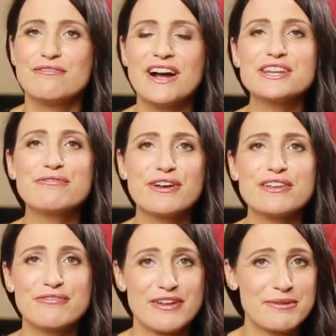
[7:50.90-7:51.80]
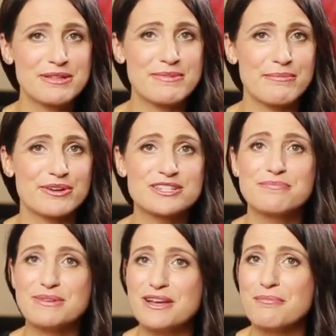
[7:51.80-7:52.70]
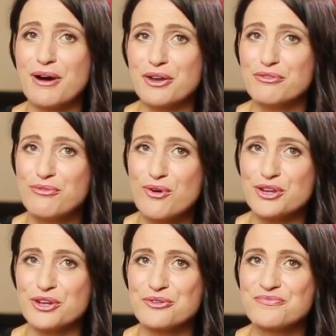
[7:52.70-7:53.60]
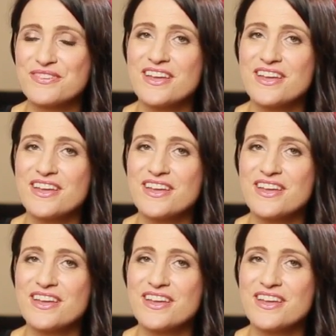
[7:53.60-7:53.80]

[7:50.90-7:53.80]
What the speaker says: Find a friend or family member to be a model for you.